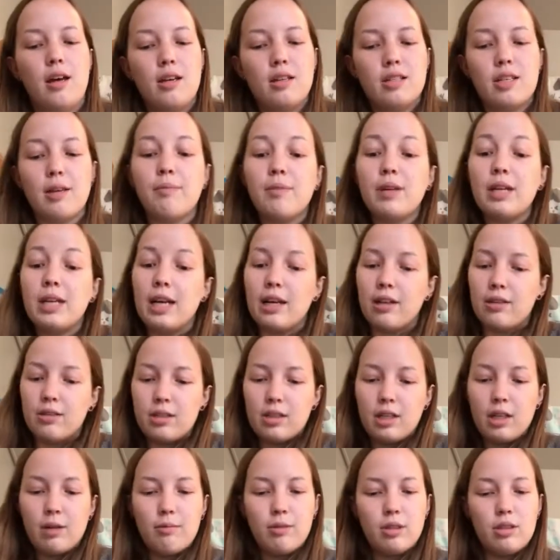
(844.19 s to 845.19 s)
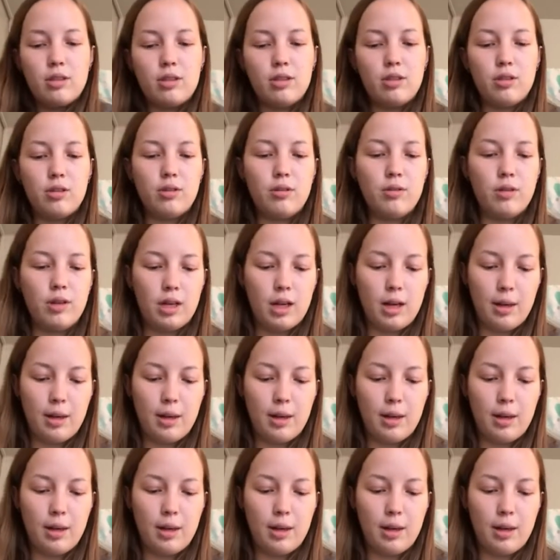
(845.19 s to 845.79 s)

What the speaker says: Something else I would do,